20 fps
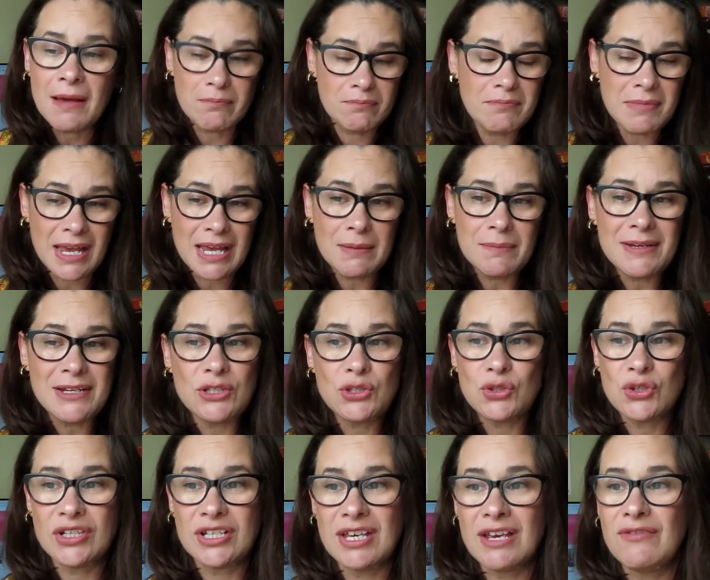maybe
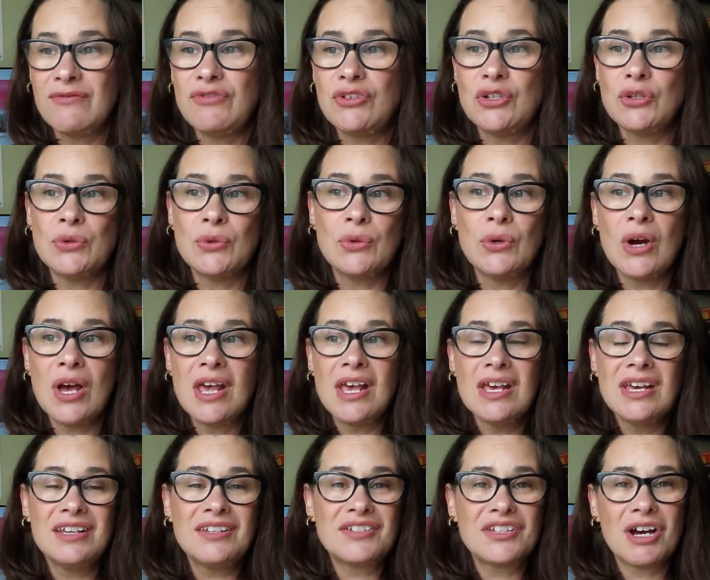to give you
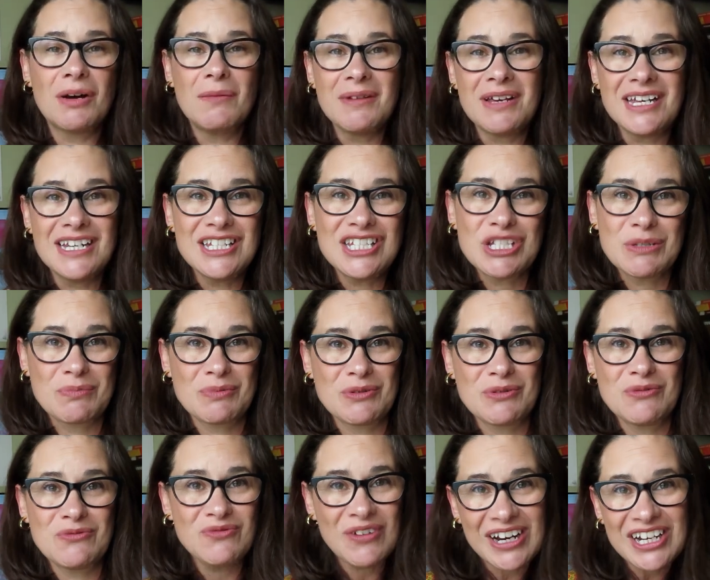some
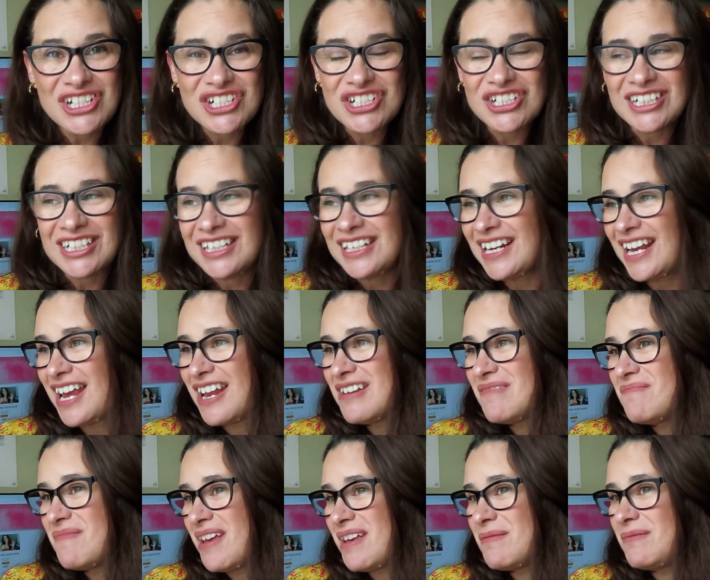inspiration
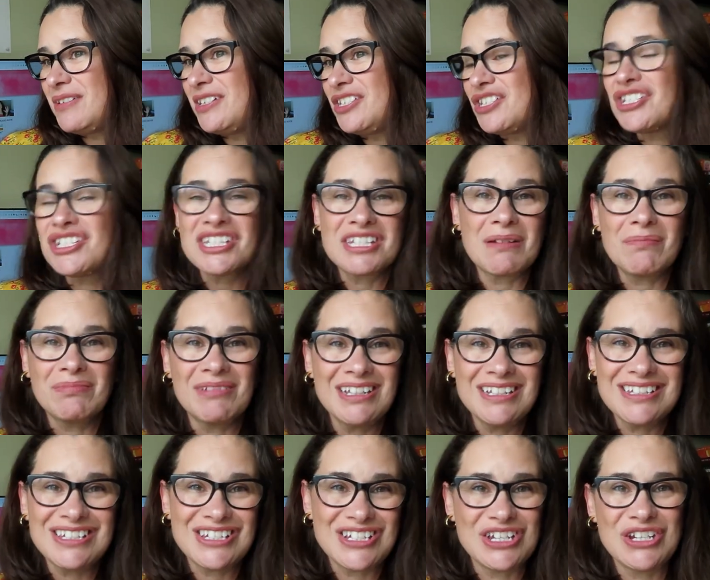and maybe just
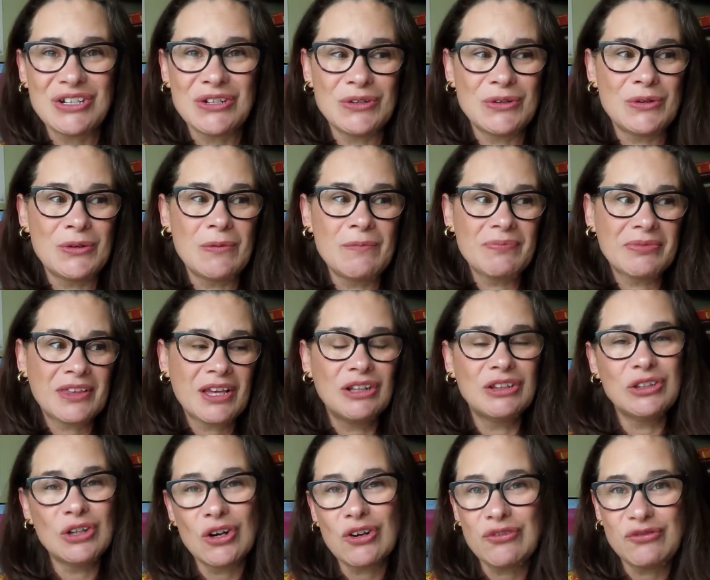something to
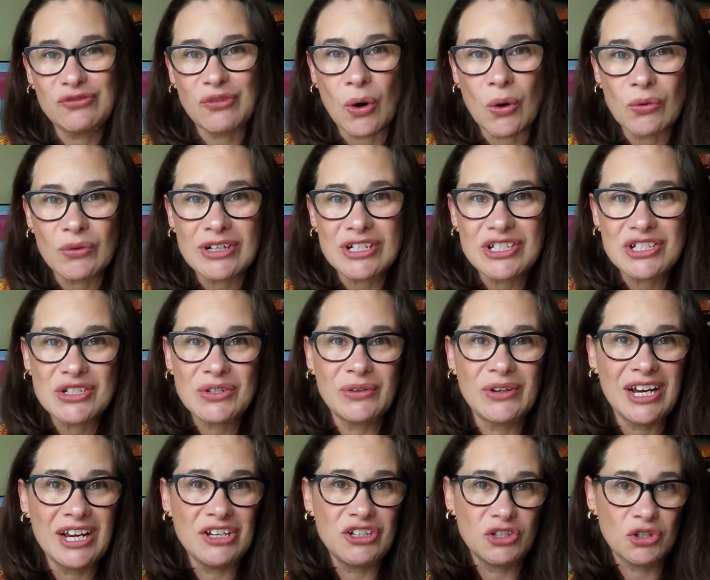look forward to
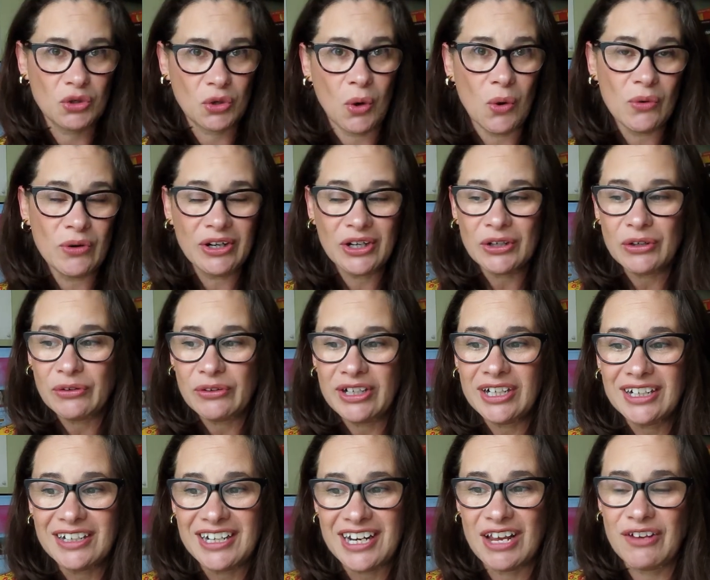in your own
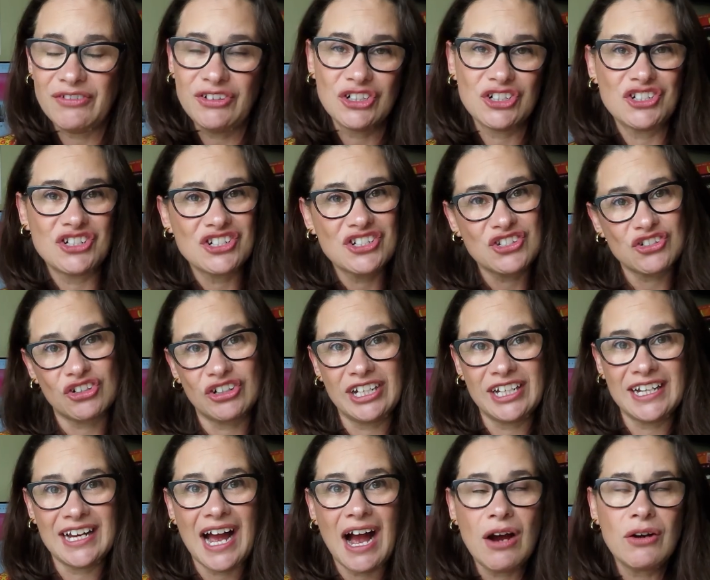career if you're just
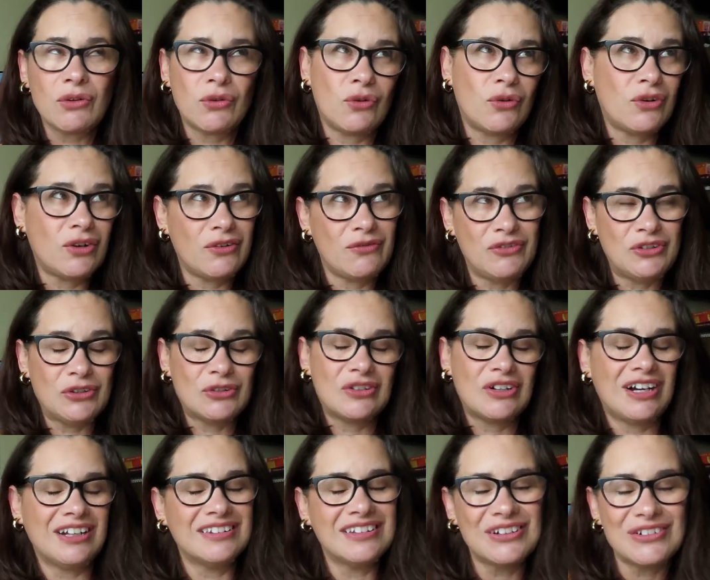starting out or if
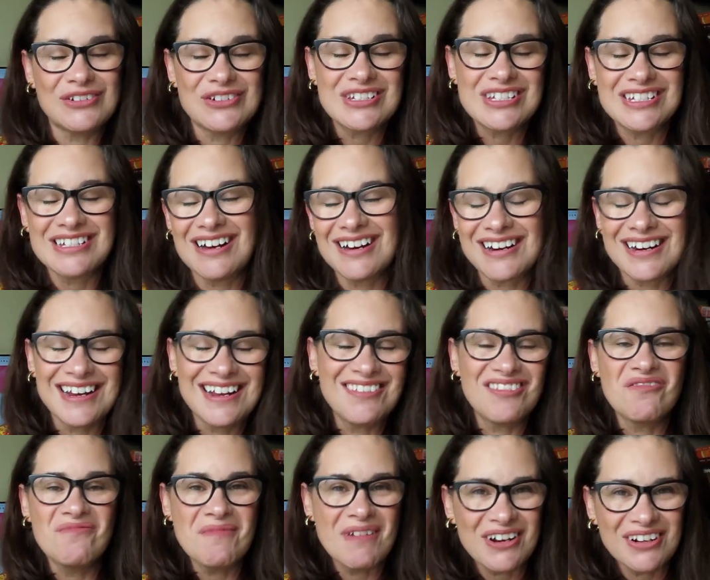you're a little stuck
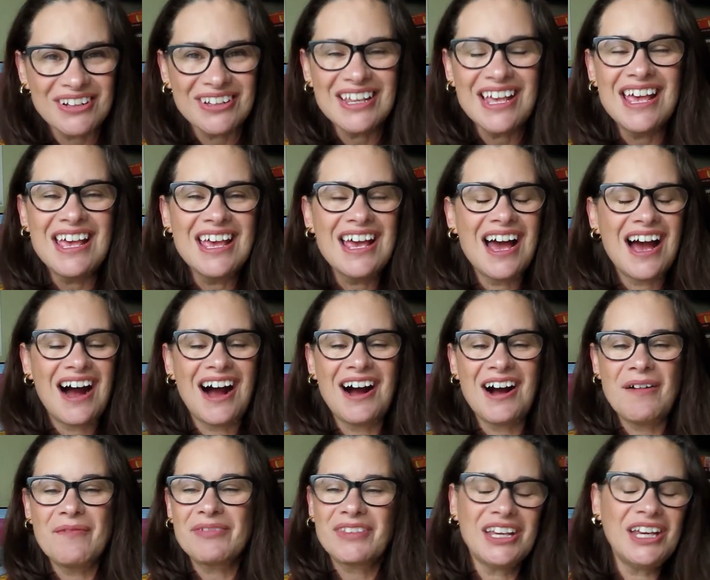in the middle.
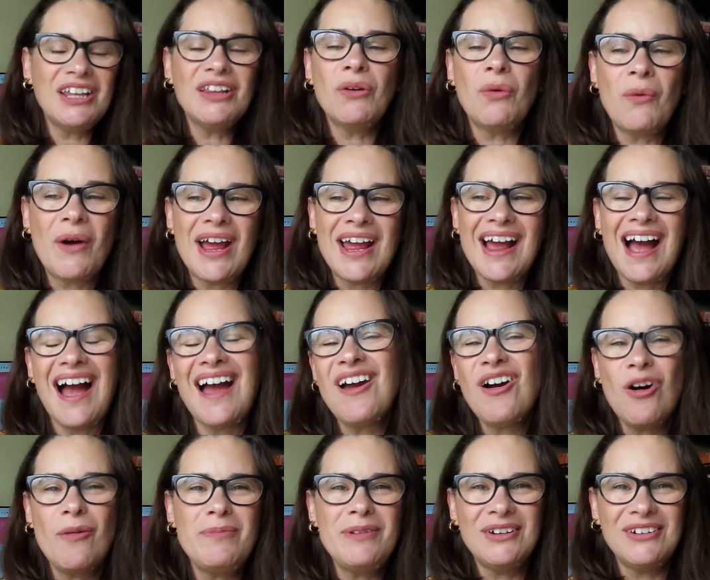Um, either way, I
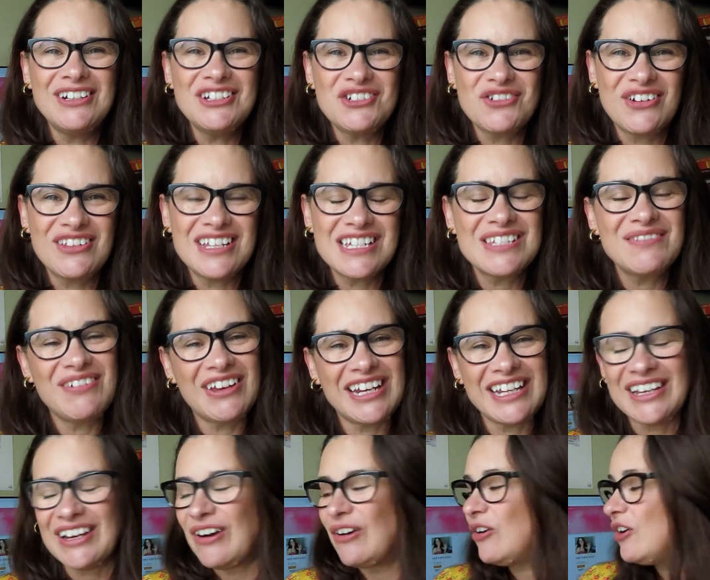hope you enjoyed this
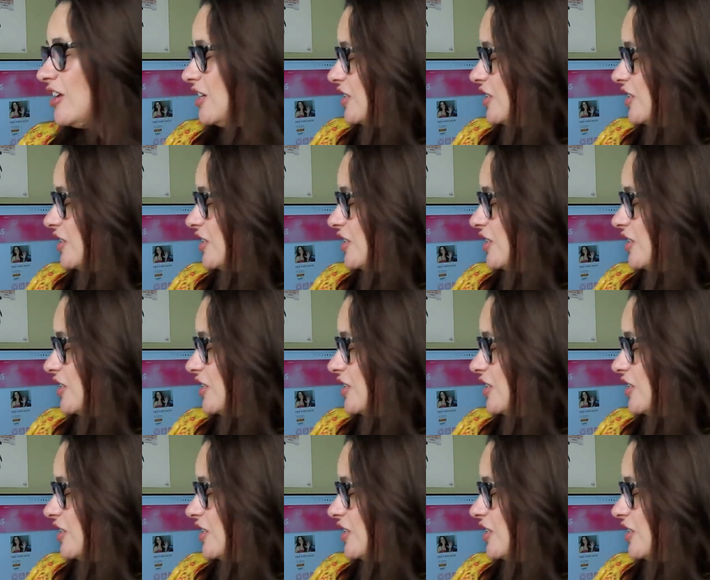video.